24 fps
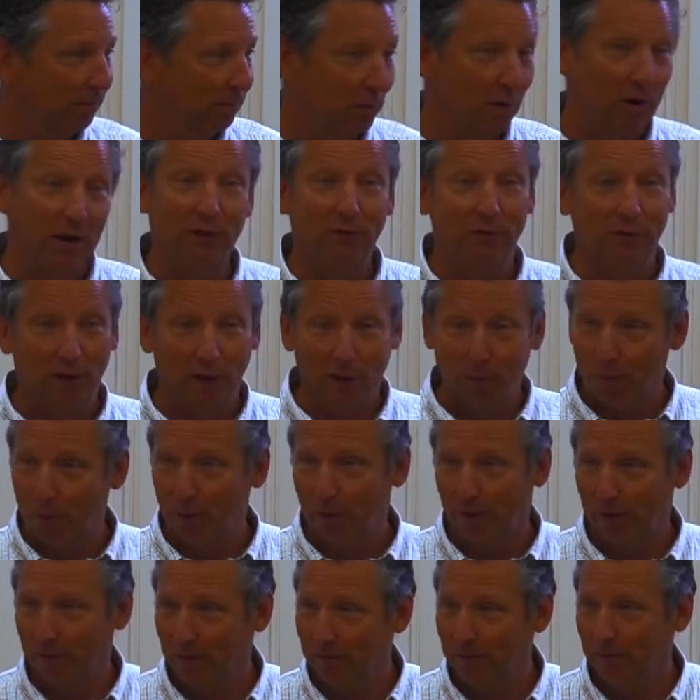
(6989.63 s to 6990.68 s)
Praise the
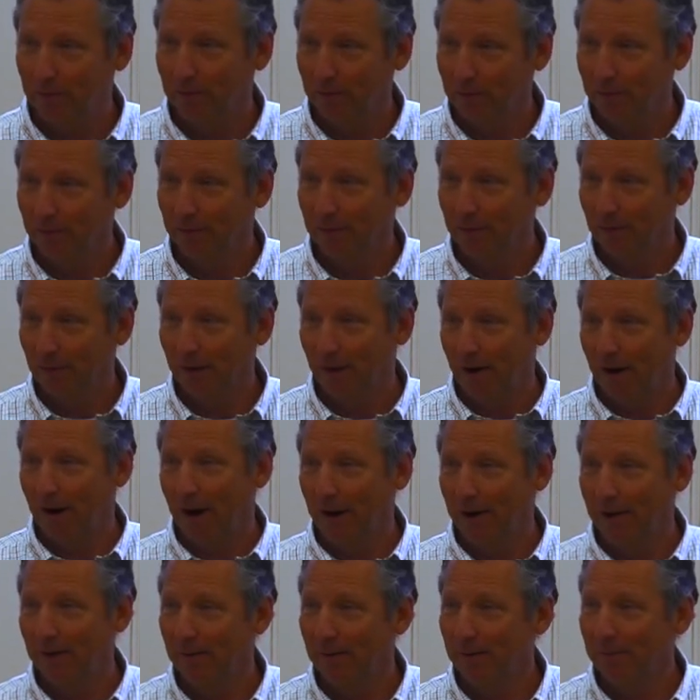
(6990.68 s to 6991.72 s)
Lord. All
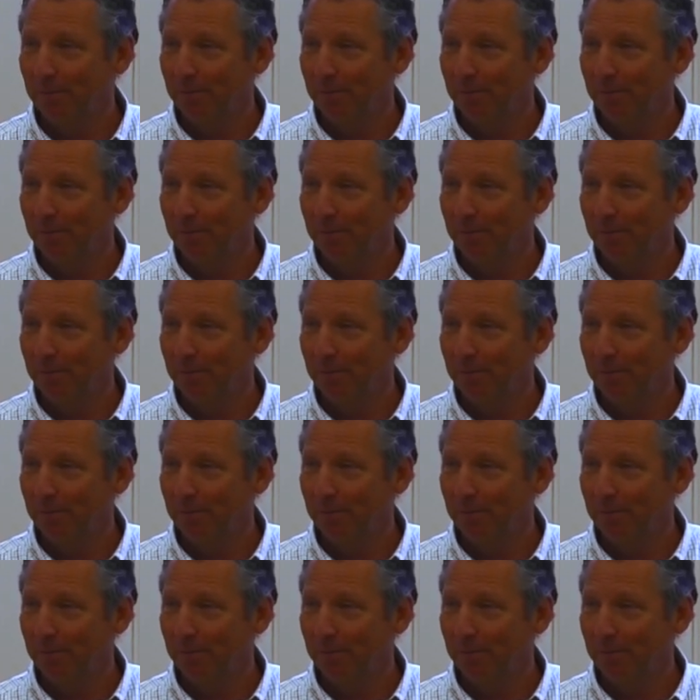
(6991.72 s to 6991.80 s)
right?